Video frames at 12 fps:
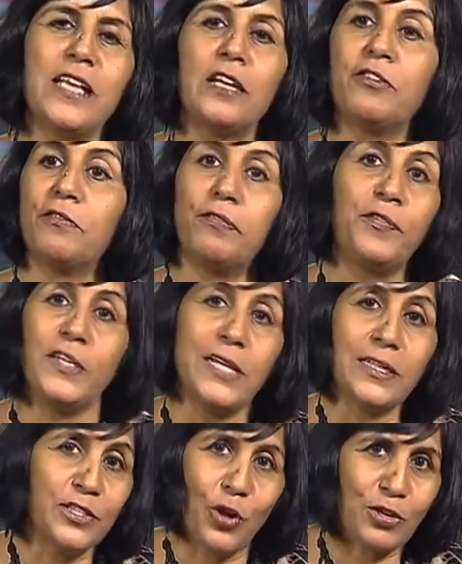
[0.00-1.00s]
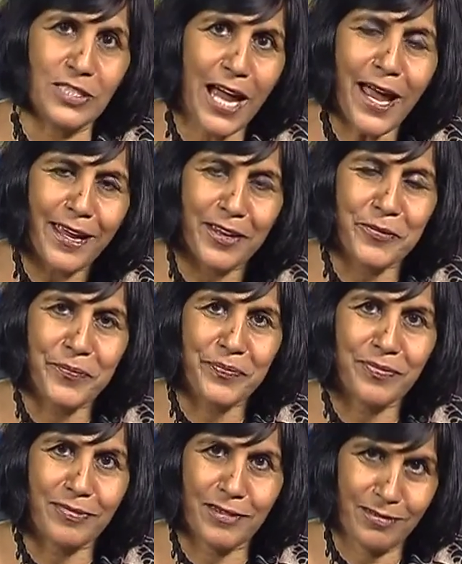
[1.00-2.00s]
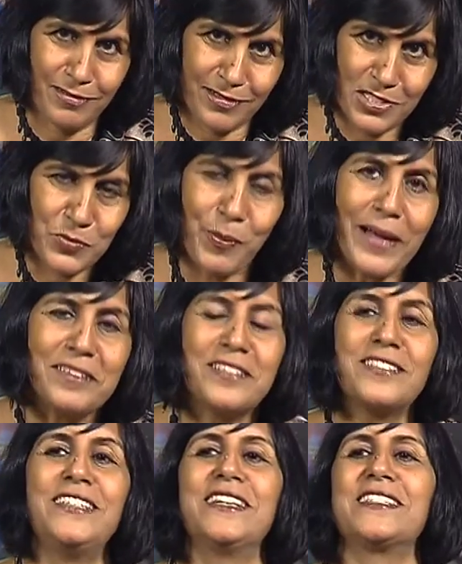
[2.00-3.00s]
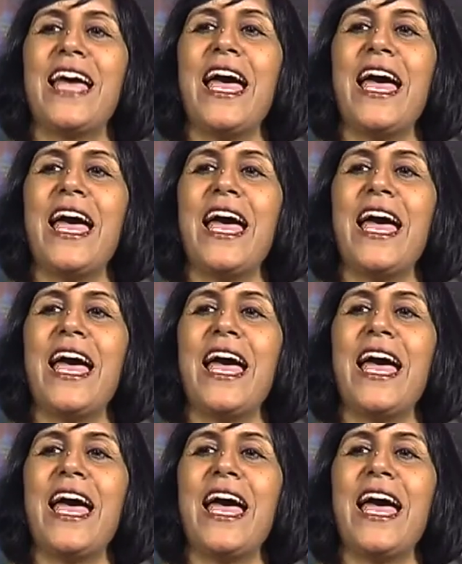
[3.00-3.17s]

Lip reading: that Frida did not die, despite the serious